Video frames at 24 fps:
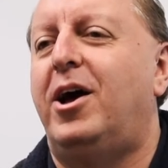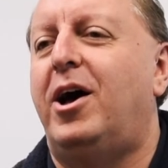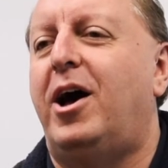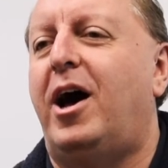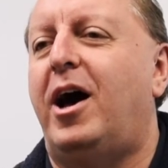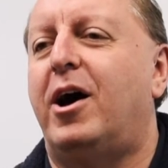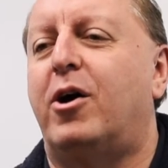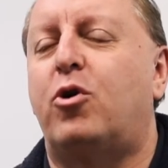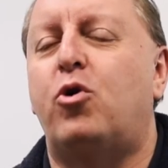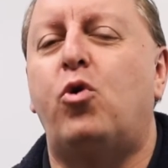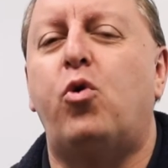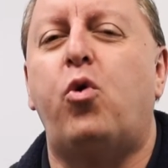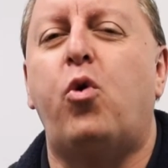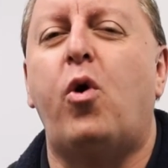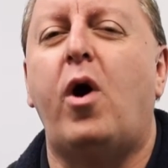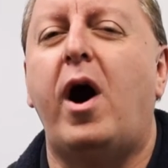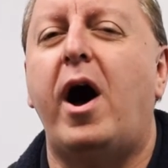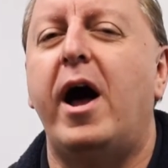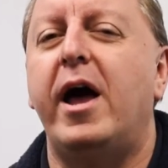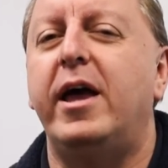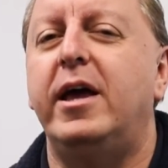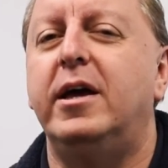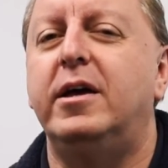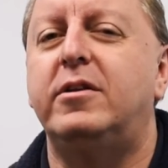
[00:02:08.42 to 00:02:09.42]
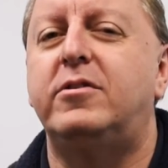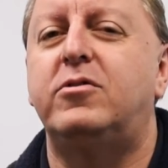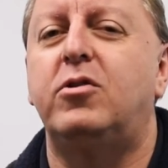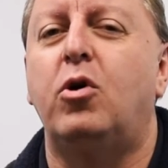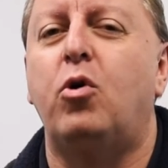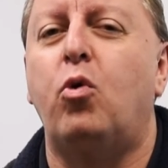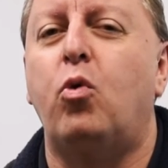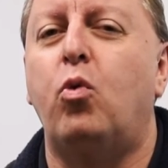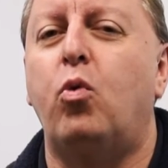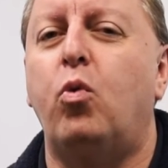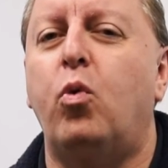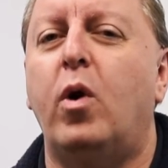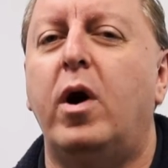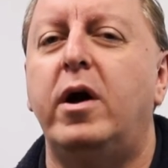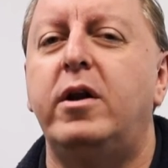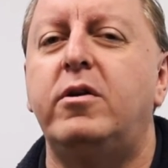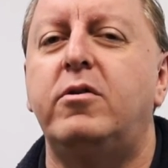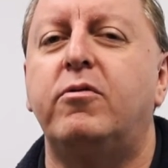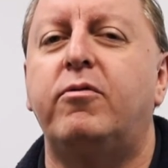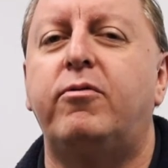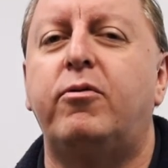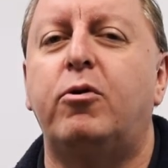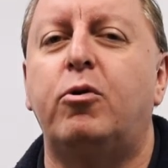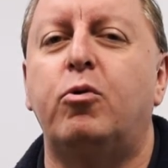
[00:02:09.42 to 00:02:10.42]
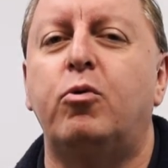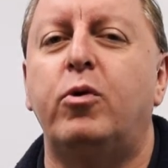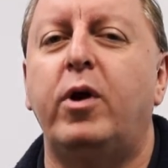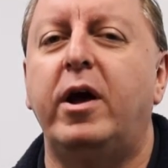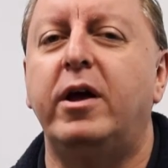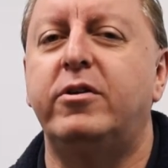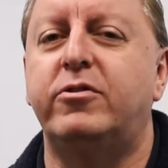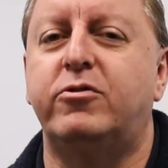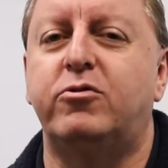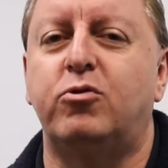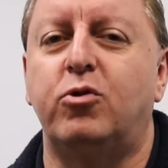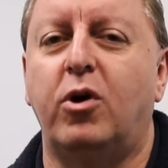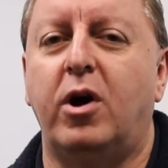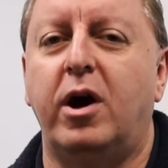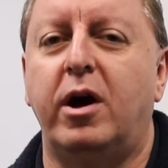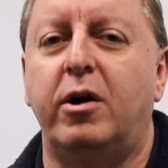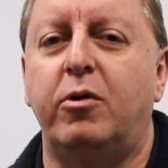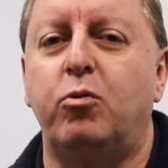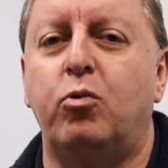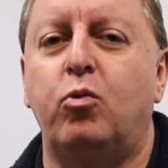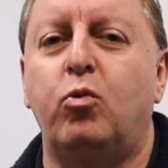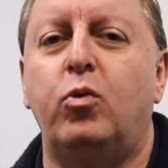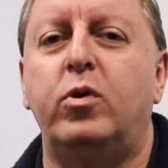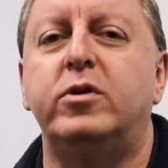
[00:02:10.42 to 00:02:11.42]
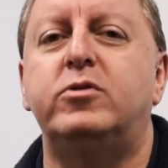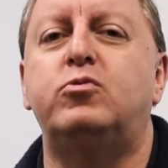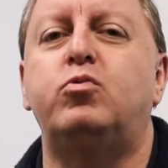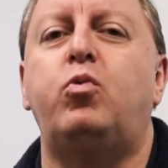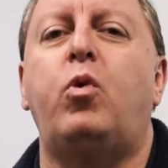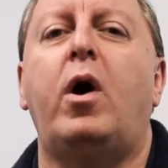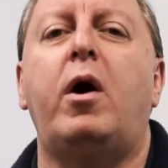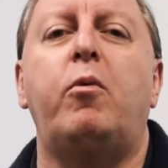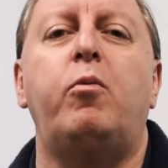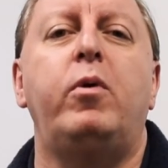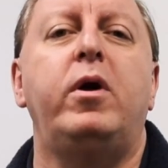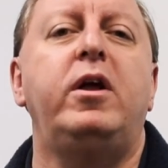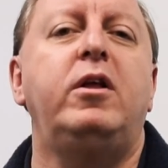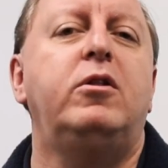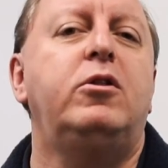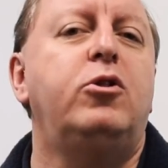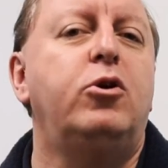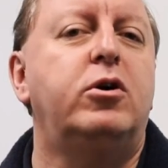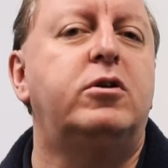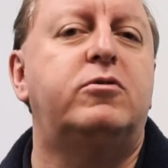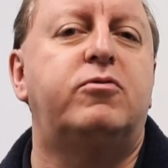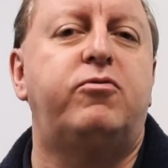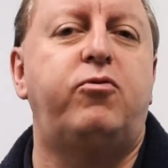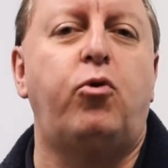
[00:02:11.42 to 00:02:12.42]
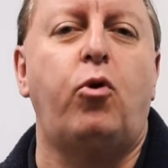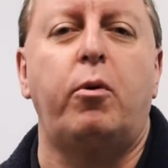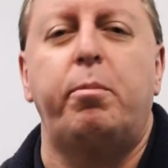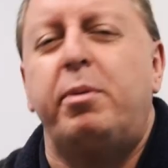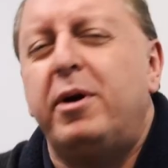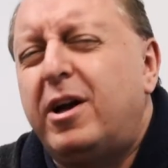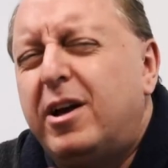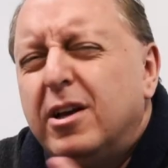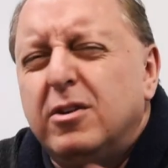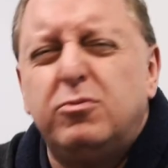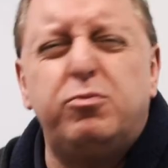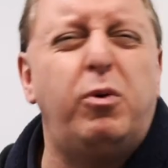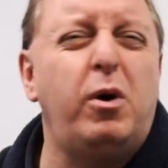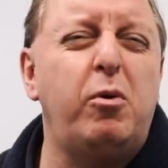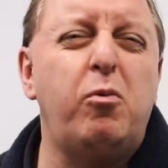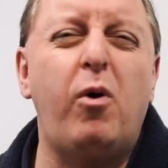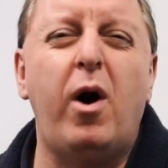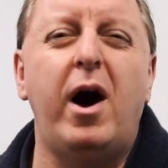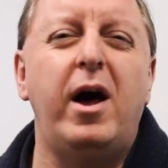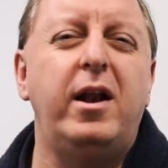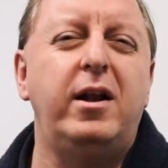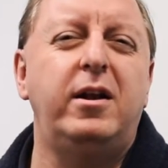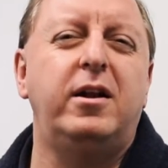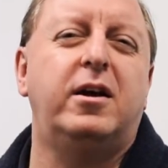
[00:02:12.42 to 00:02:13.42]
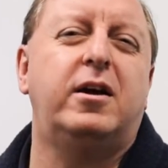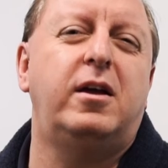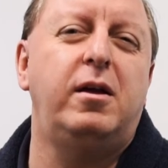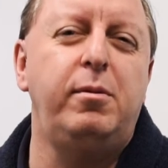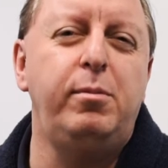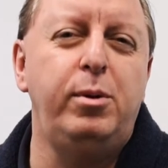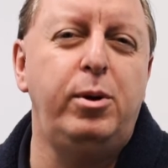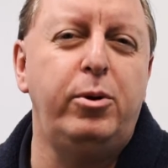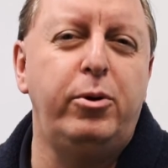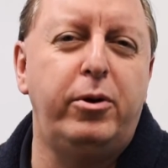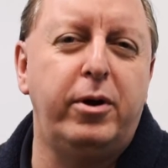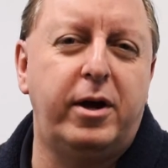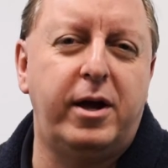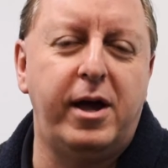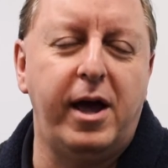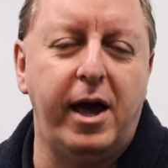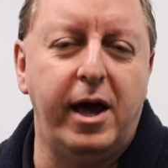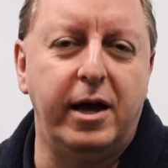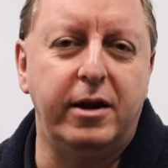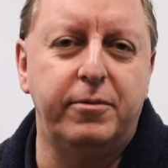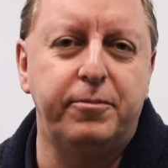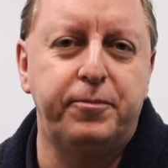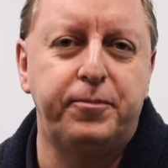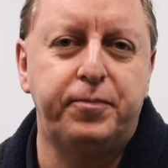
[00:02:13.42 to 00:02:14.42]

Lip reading: A quiet, wonderful restaurant was what we looked for because we wanted to communicate.